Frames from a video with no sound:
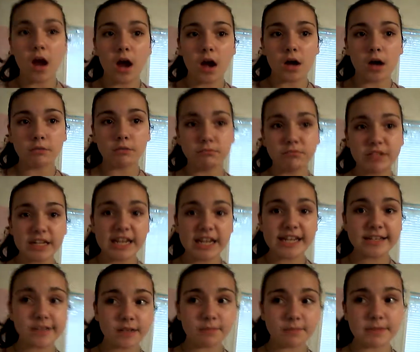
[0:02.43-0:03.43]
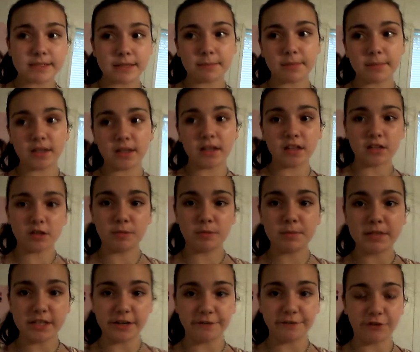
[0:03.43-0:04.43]
Today's going to be something a little
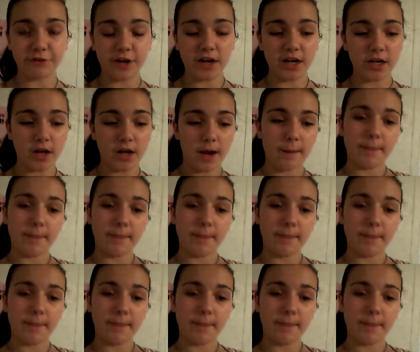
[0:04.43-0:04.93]
bit different.